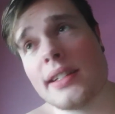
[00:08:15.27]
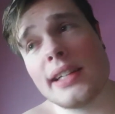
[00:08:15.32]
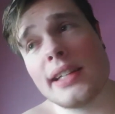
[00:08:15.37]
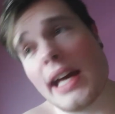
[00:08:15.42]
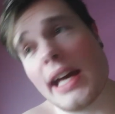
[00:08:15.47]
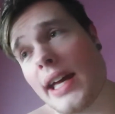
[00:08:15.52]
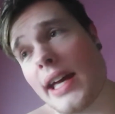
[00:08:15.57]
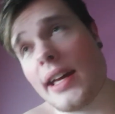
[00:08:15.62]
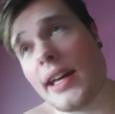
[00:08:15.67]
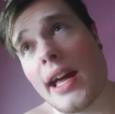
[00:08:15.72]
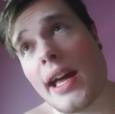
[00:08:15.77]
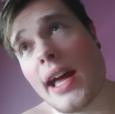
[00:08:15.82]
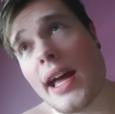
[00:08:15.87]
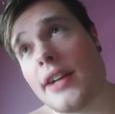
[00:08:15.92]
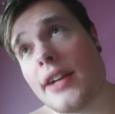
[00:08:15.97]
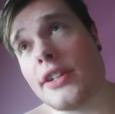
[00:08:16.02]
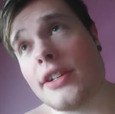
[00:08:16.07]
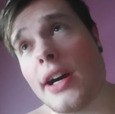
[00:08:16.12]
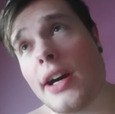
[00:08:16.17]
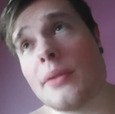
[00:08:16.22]
I
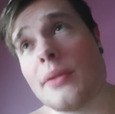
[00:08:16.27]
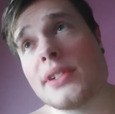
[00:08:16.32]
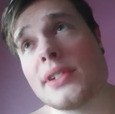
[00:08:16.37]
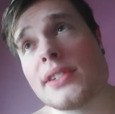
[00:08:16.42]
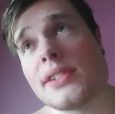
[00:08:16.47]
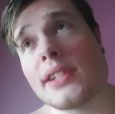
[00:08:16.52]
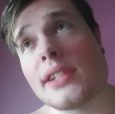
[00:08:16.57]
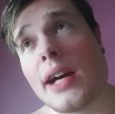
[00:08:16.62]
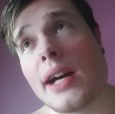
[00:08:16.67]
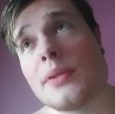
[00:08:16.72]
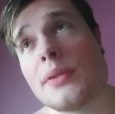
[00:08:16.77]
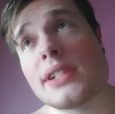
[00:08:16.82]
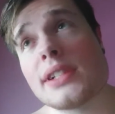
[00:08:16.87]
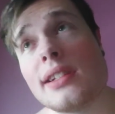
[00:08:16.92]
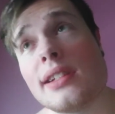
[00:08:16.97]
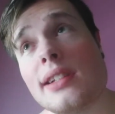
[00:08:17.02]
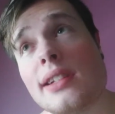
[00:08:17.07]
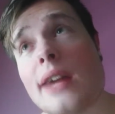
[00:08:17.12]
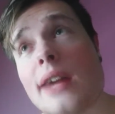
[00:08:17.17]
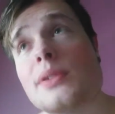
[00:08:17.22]
don't know. I was
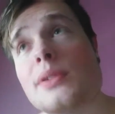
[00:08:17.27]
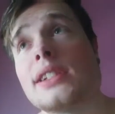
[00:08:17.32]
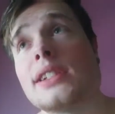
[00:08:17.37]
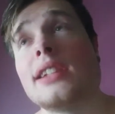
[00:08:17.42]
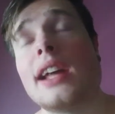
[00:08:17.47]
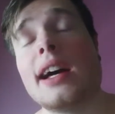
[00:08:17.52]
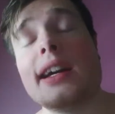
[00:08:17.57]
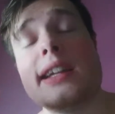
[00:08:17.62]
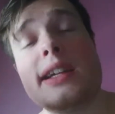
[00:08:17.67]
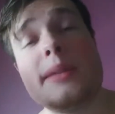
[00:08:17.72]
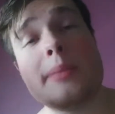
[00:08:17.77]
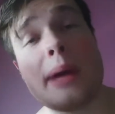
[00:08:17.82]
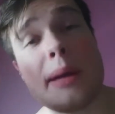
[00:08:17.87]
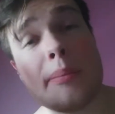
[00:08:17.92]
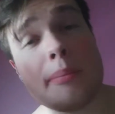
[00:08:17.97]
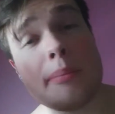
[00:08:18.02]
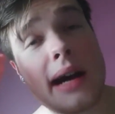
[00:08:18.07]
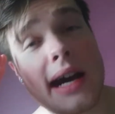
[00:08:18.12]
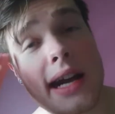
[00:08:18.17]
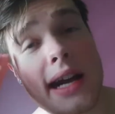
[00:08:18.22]
a lot in my
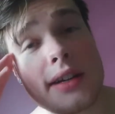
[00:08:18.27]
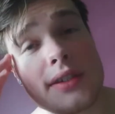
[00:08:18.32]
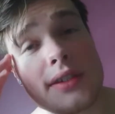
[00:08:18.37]
mind.